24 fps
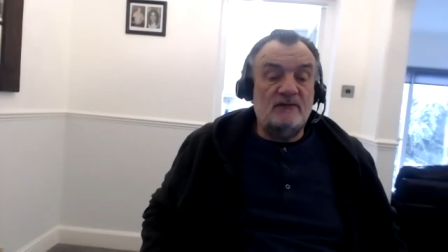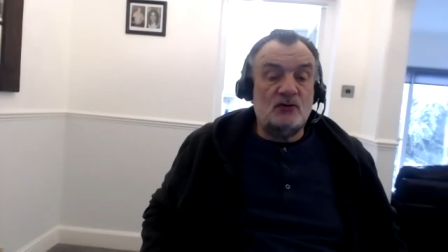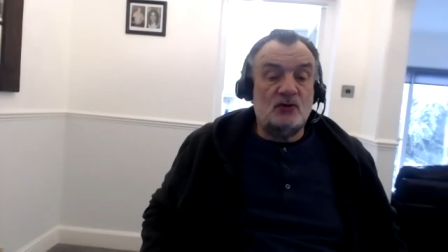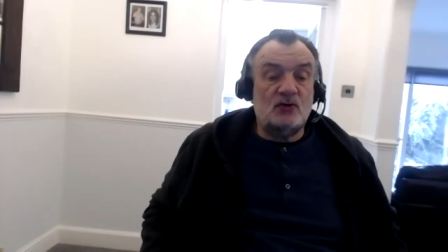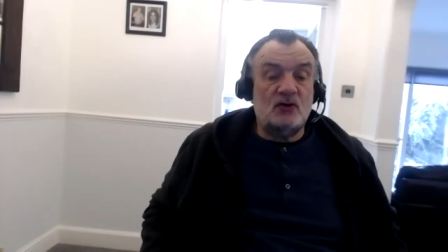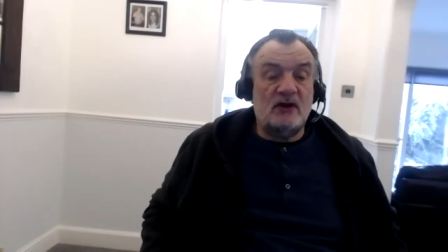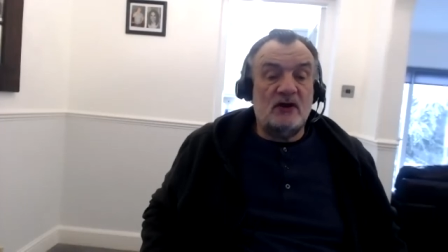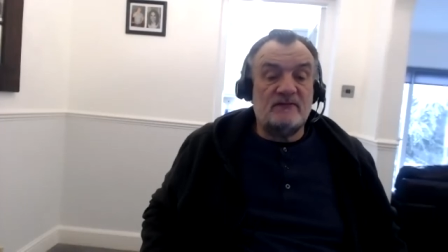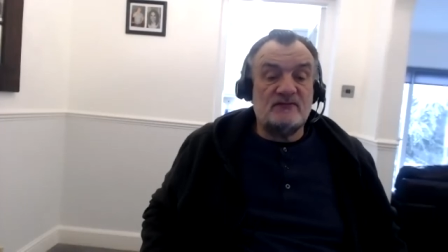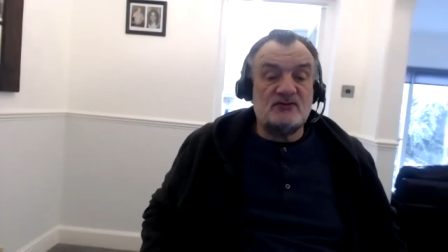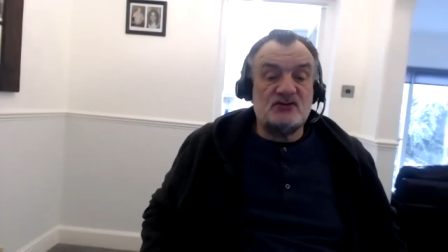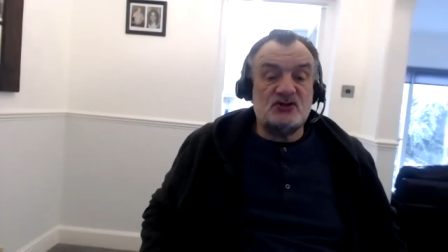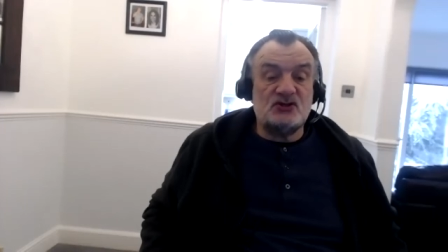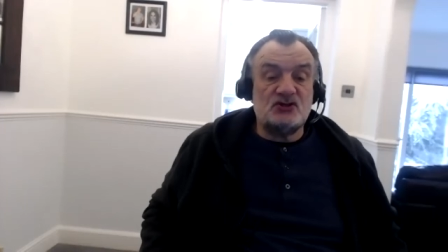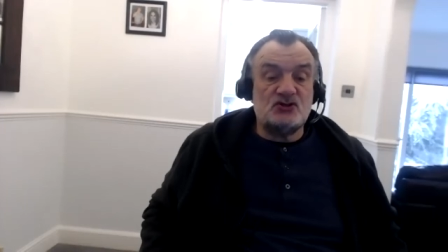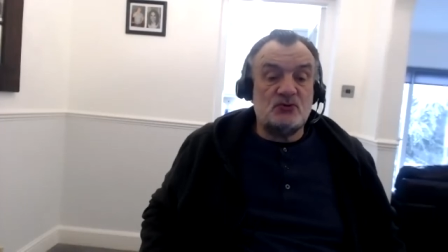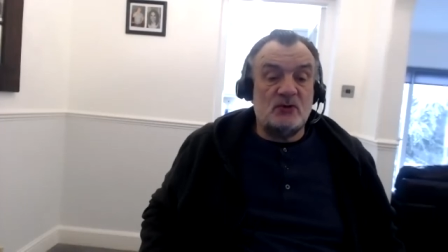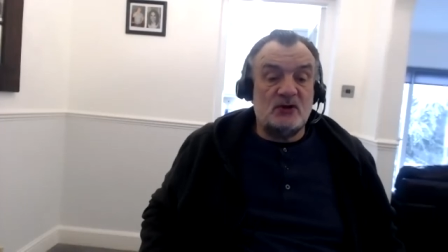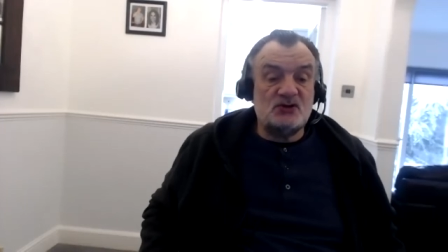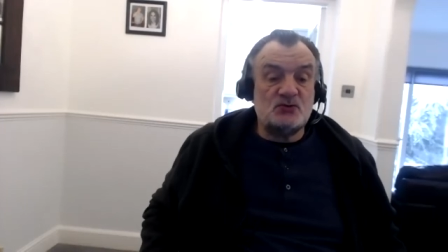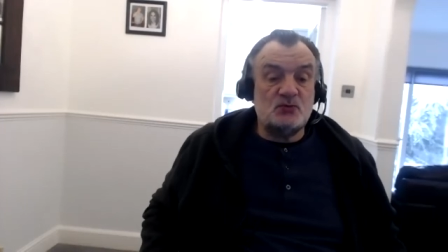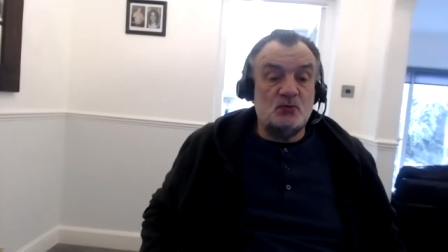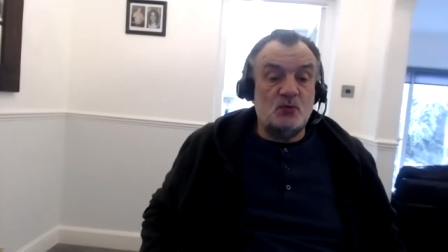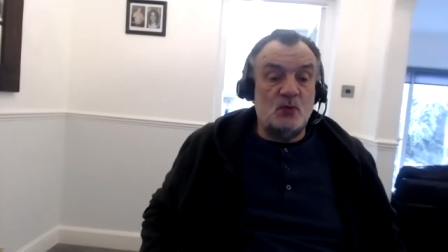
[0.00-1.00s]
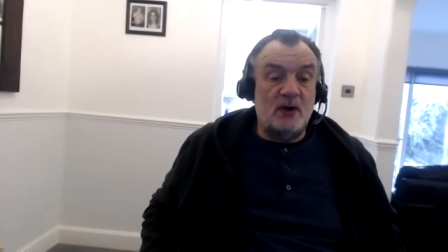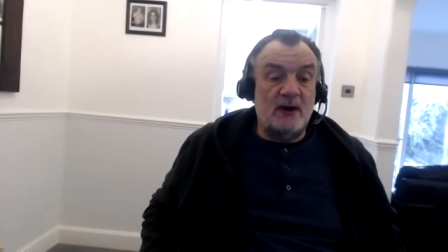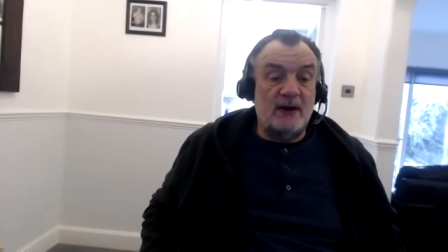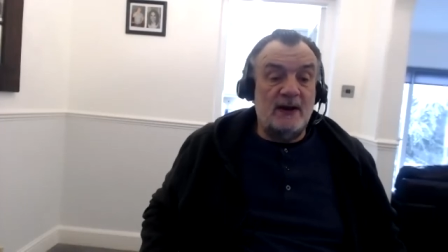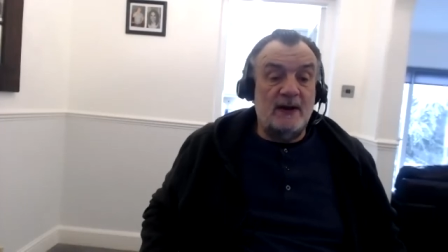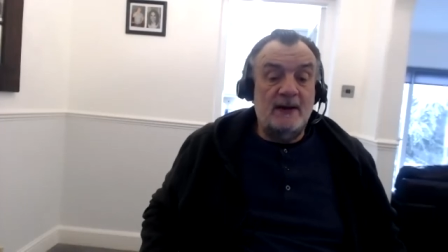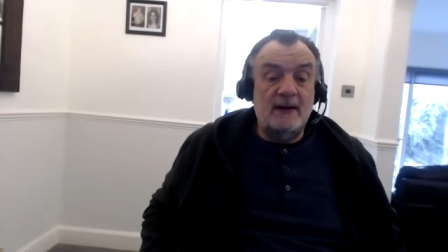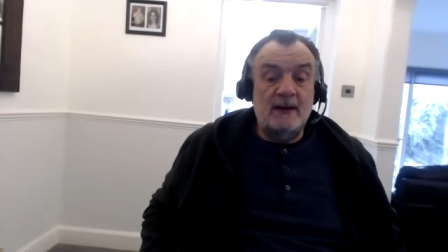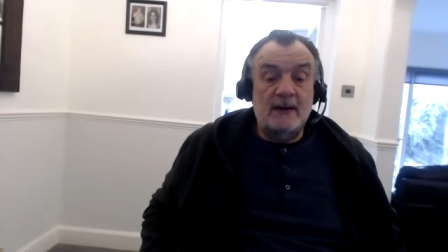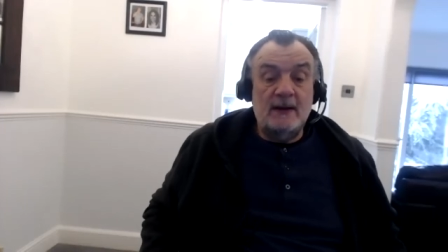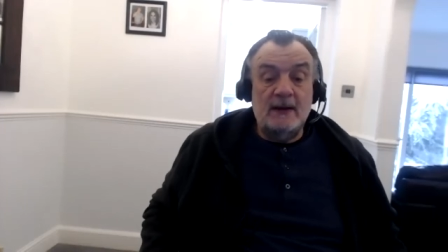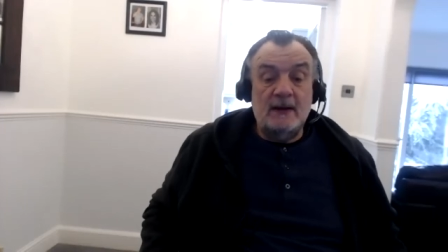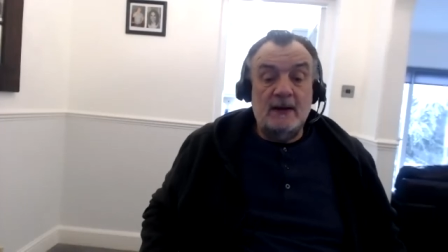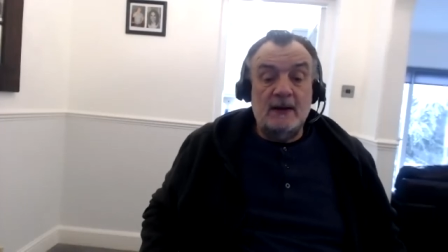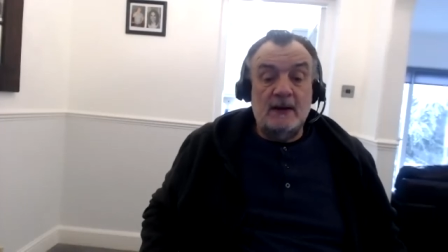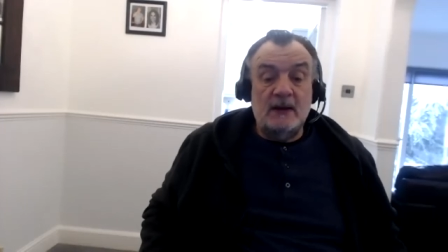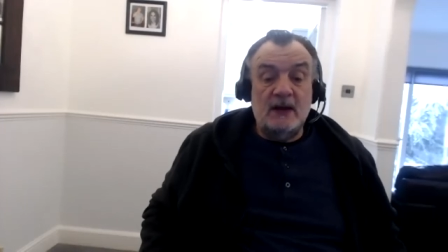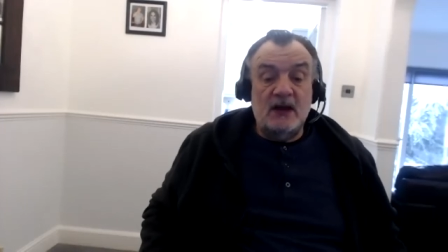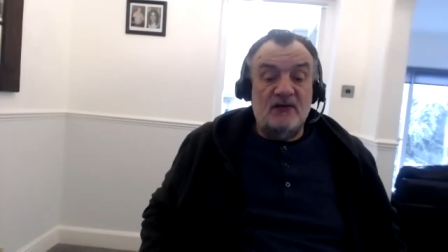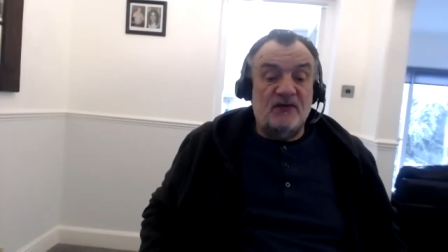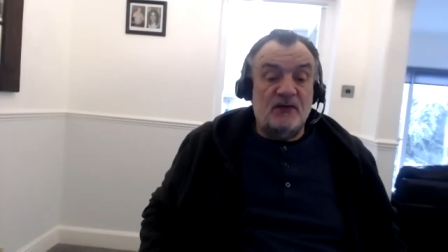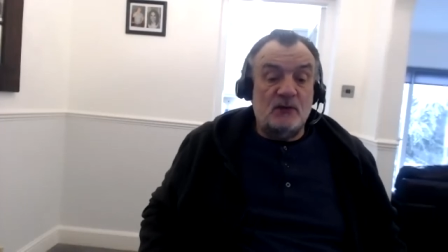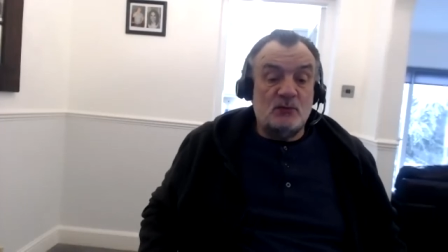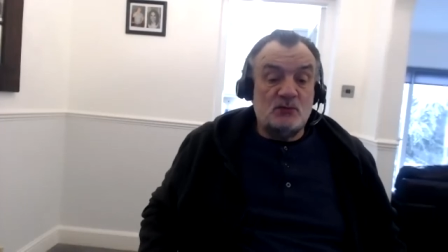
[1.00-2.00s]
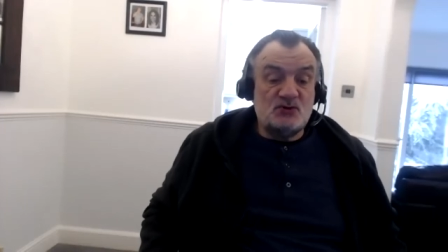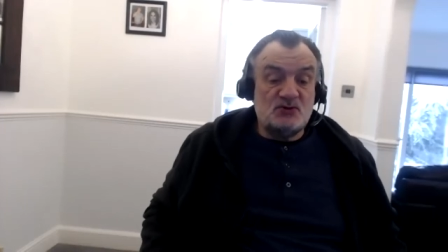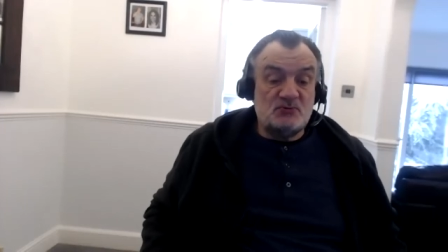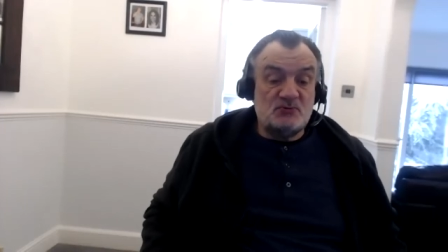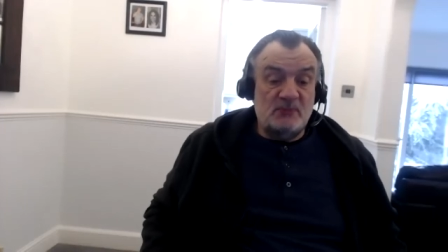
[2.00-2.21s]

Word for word: You could have a situation where if it was